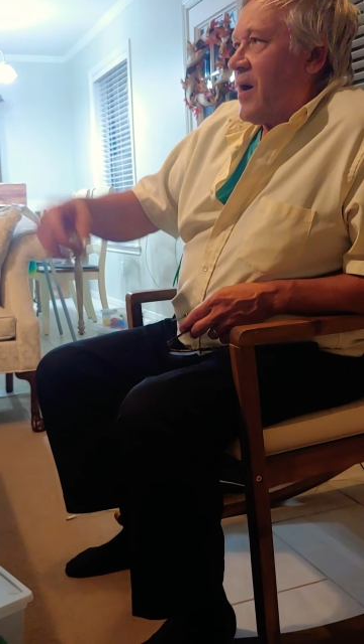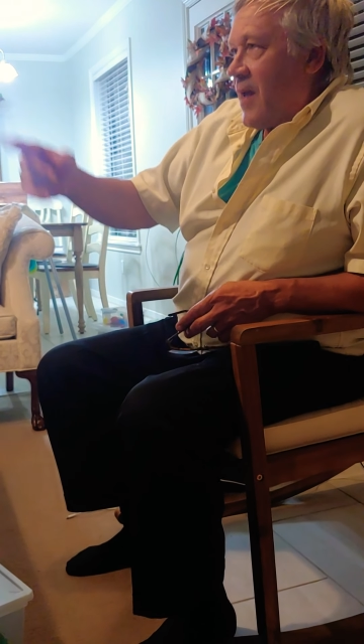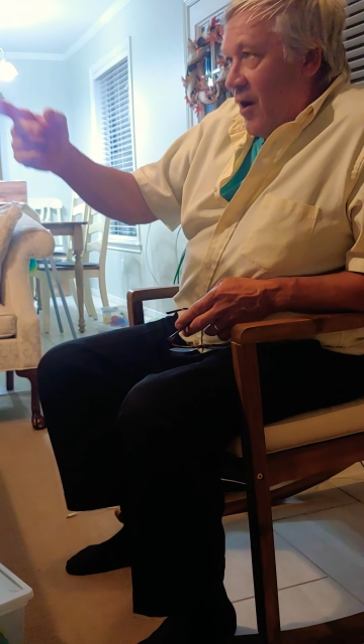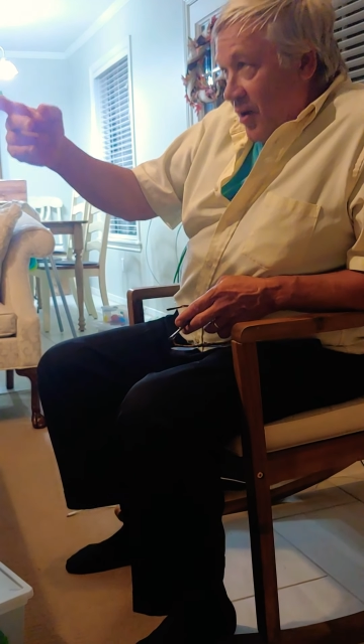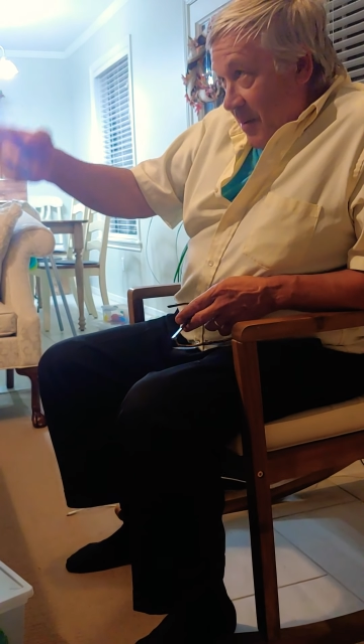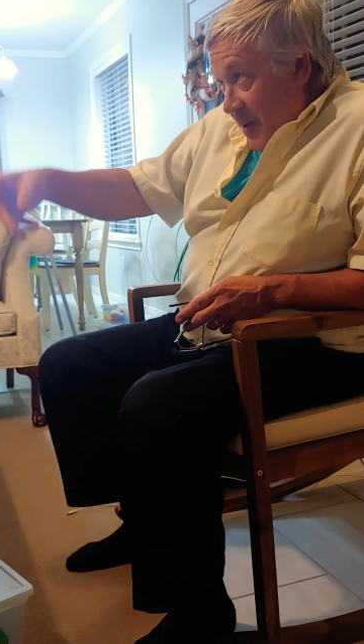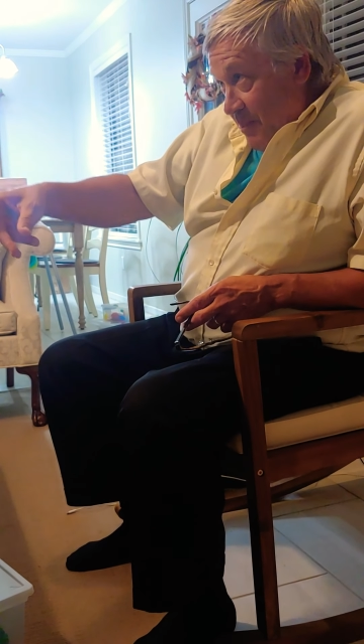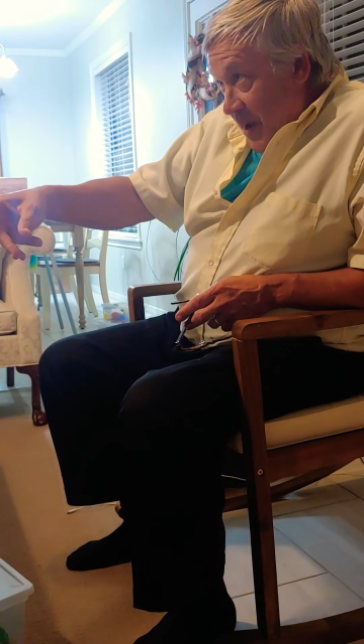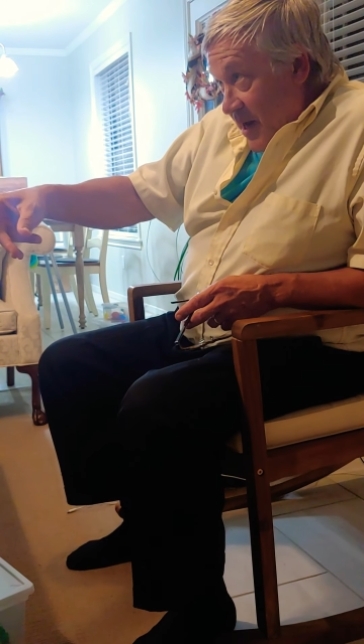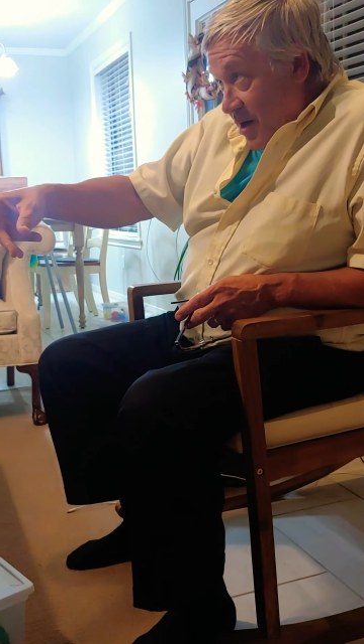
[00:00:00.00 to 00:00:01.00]
I get on the
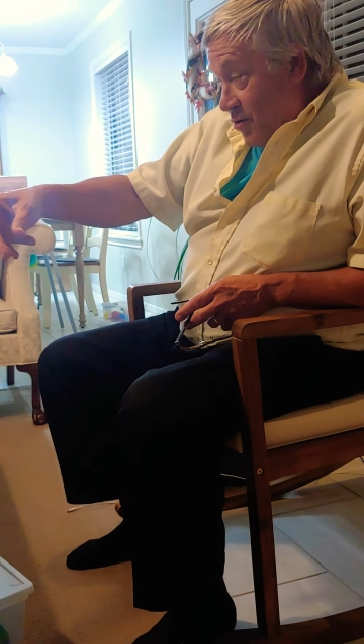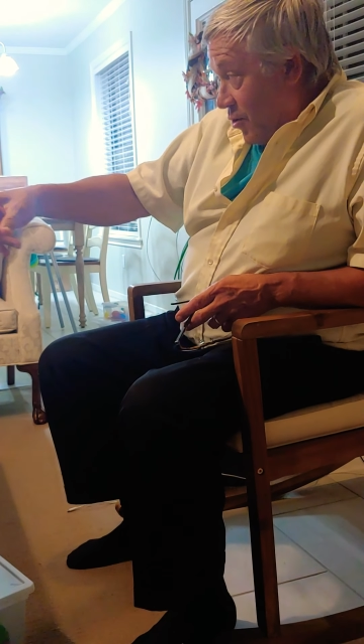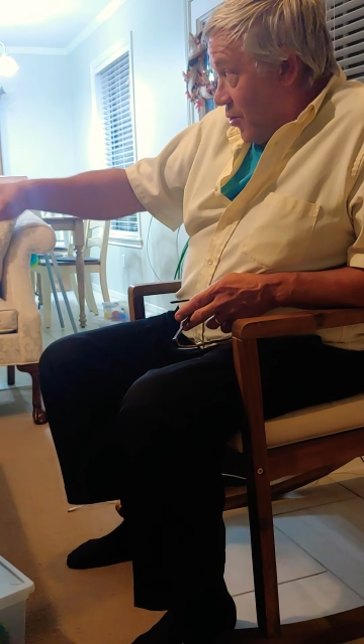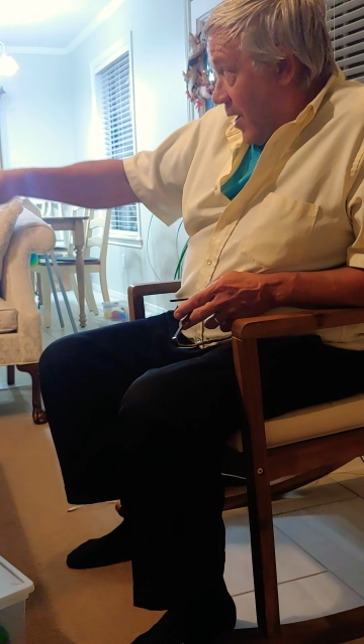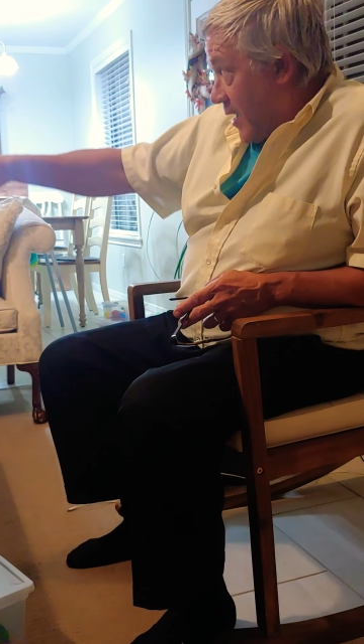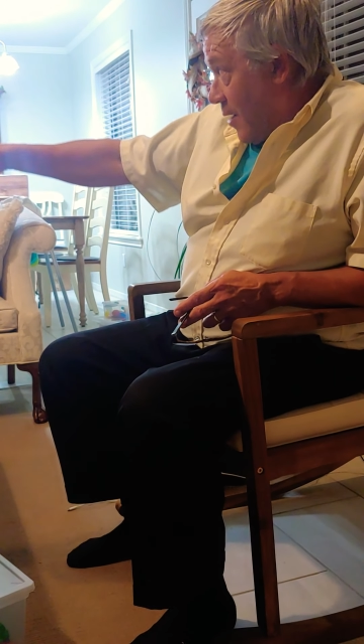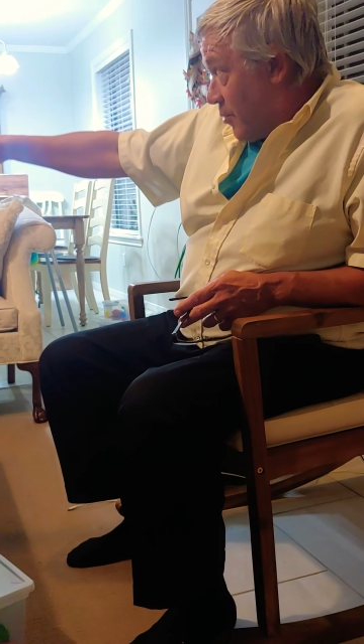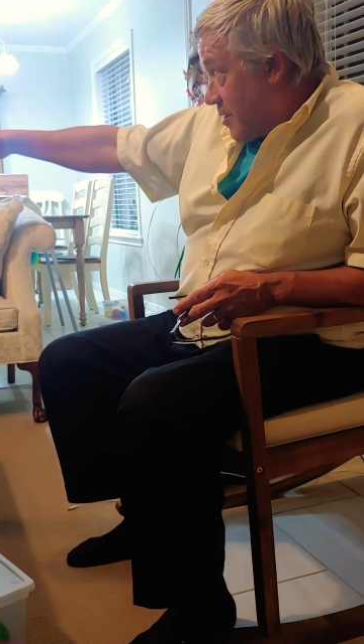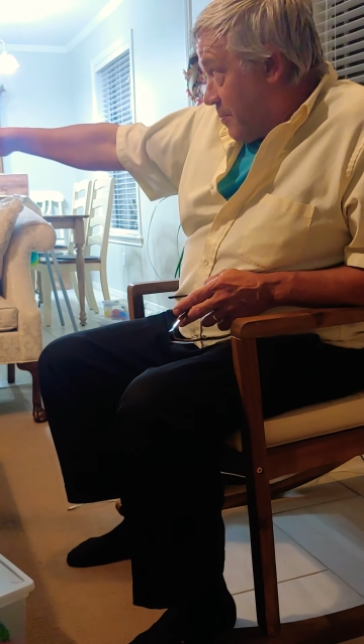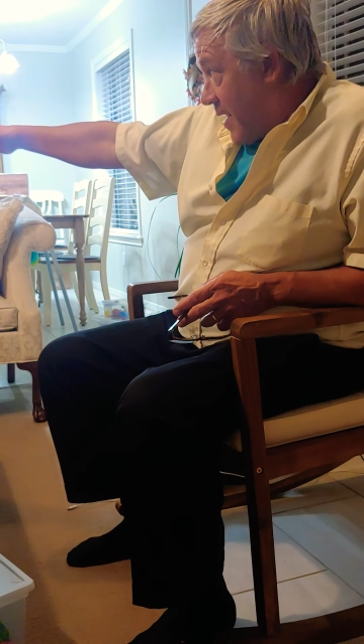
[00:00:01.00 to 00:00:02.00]
painting crew. I
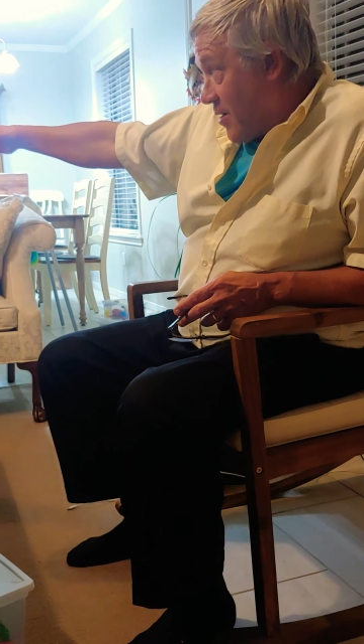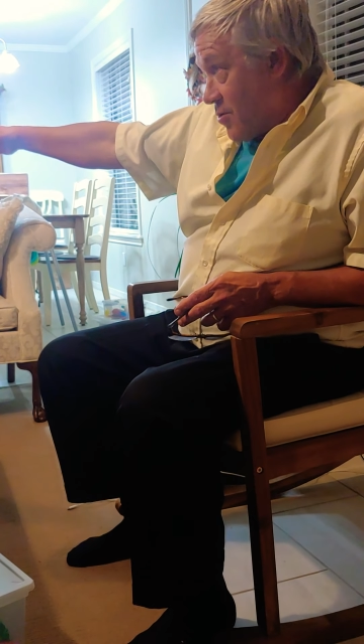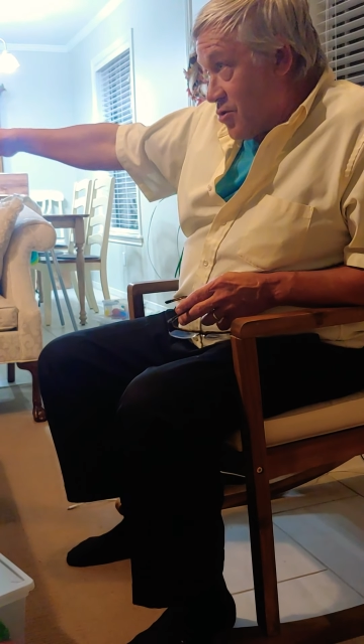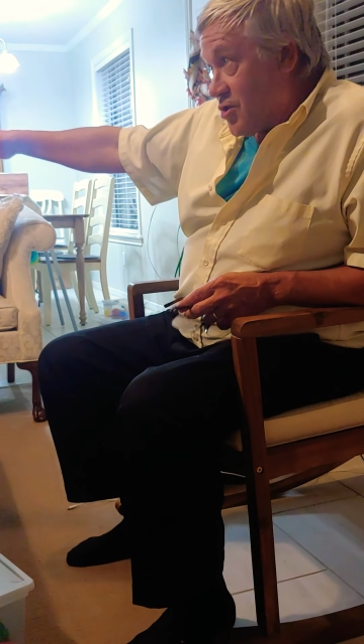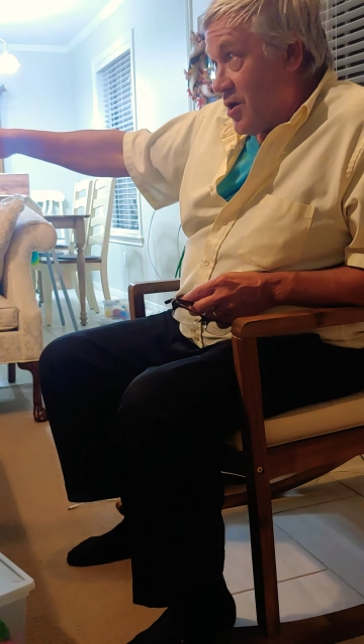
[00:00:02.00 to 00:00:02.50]
get with the painters.